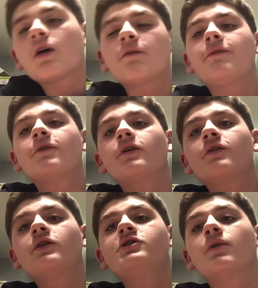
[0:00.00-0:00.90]
For
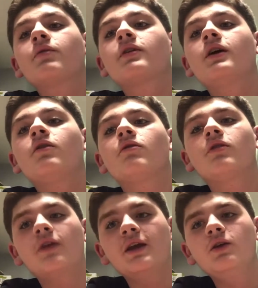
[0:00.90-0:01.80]
the jump
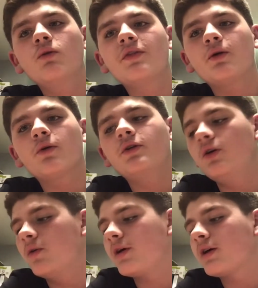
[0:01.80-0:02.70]
scares, they knew what they were
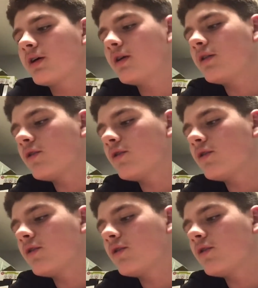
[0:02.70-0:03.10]
doing.